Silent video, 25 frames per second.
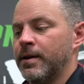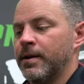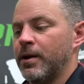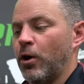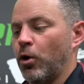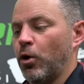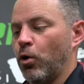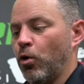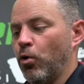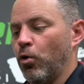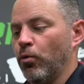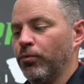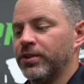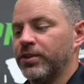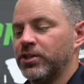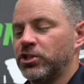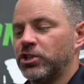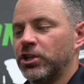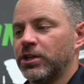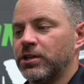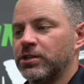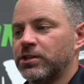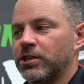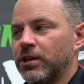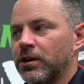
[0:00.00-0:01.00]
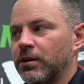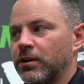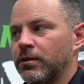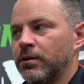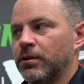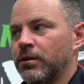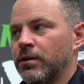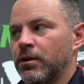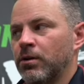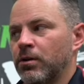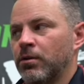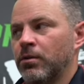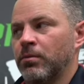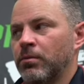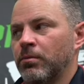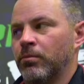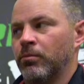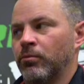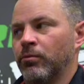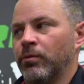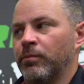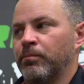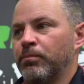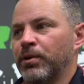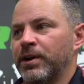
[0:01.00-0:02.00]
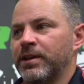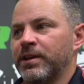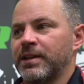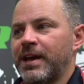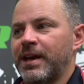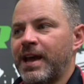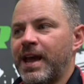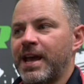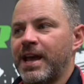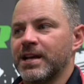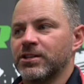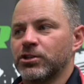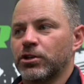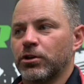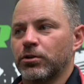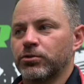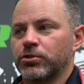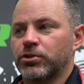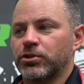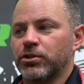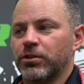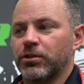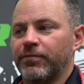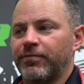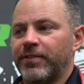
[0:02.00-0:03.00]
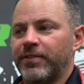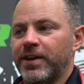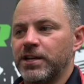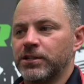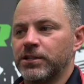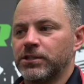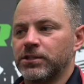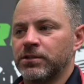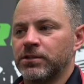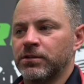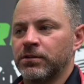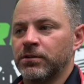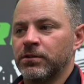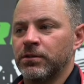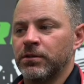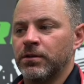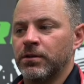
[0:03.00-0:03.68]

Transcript: hold the chin tuck, bring the hands closer to the face,